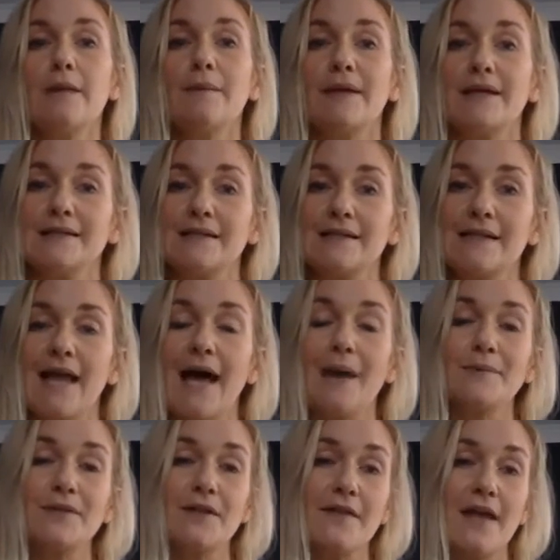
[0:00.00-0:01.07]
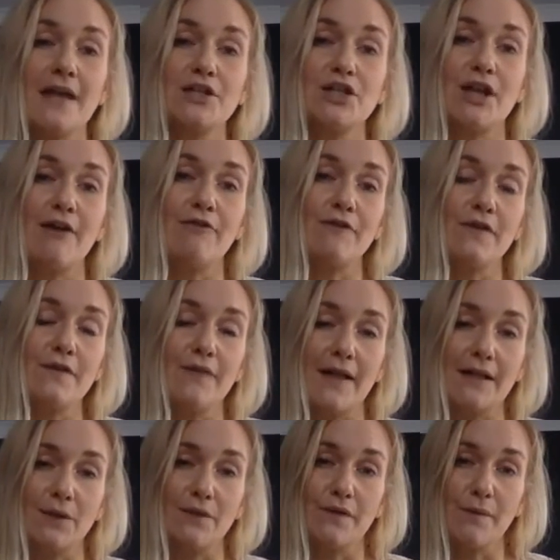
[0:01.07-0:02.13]
because it's capped at their share of the
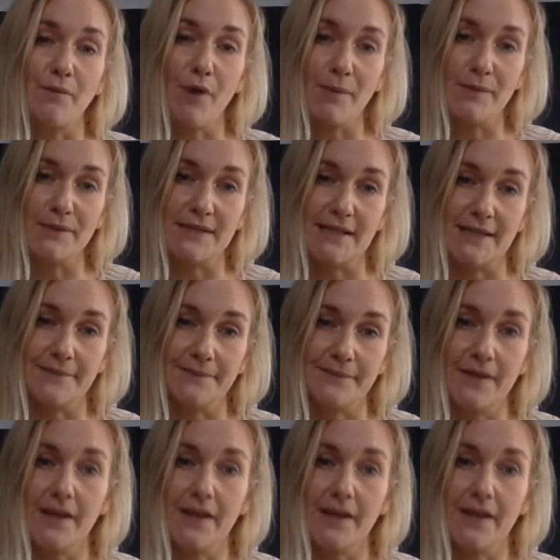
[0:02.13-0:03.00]
value of the property.